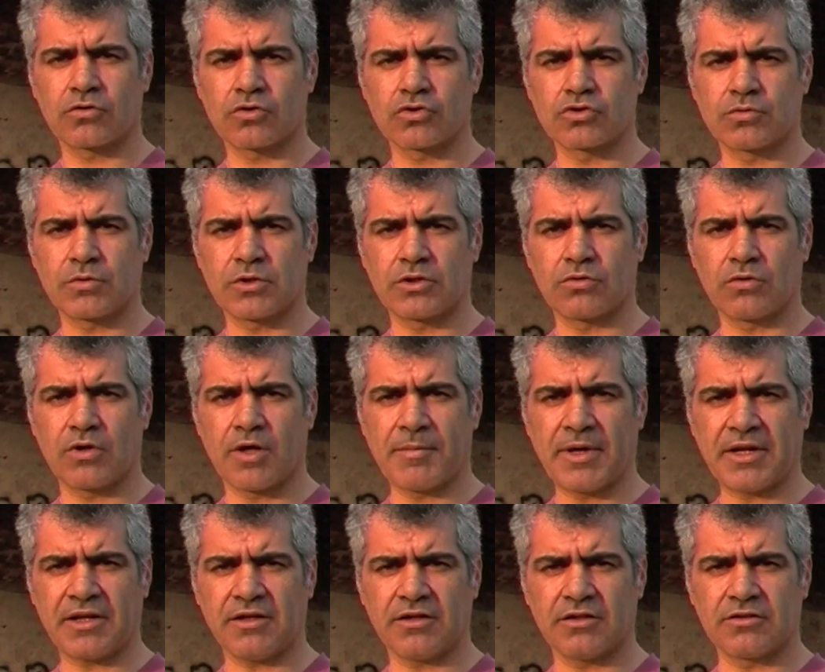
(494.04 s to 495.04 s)
there you have it,
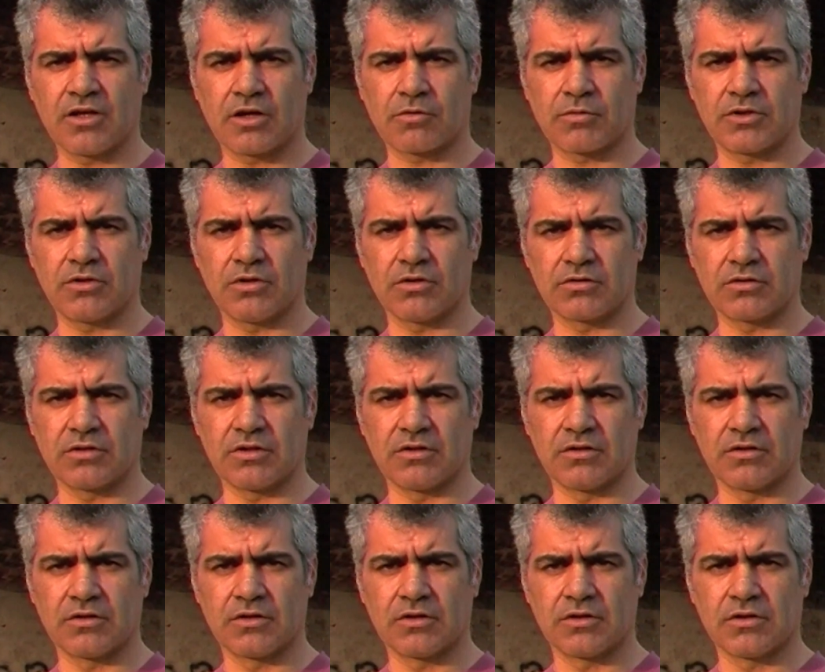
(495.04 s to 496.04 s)
the birth of the
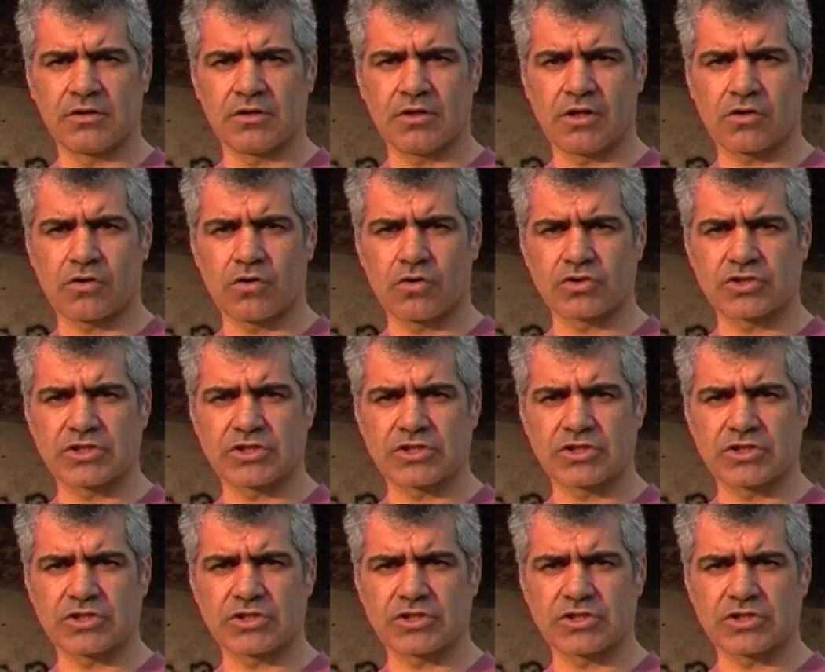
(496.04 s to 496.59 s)
first clever